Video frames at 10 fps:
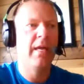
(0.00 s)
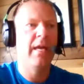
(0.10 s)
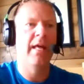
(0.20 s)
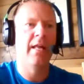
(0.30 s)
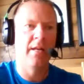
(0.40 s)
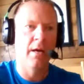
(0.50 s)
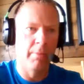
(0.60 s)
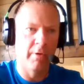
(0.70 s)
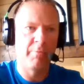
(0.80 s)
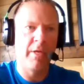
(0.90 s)
and had a
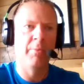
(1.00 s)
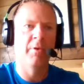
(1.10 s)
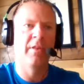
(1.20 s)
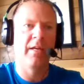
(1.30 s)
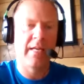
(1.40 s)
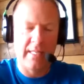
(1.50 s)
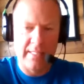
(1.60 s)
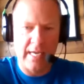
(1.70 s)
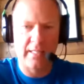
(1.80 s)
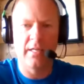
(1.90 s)
number of people that
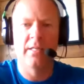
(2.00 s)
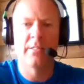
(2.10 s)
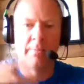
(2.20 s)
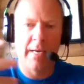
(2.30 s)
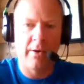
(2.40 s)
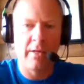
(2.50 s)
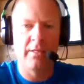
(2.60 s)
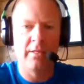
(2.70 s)
contacted us about it,